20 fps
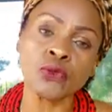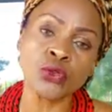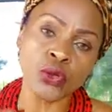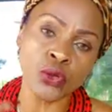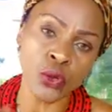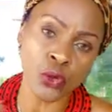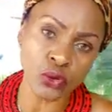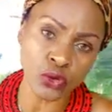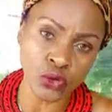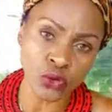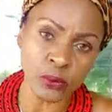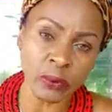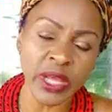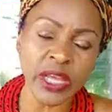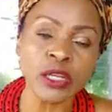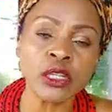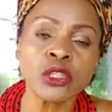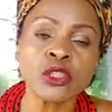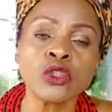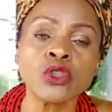you know, to
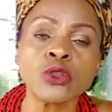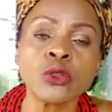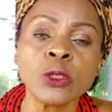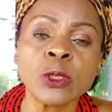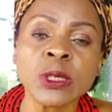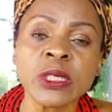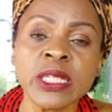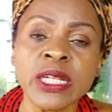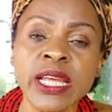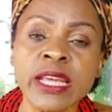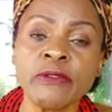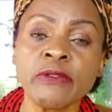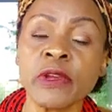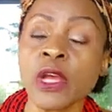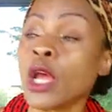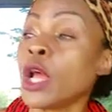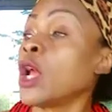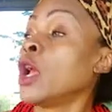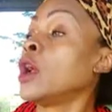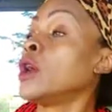make us good slaves?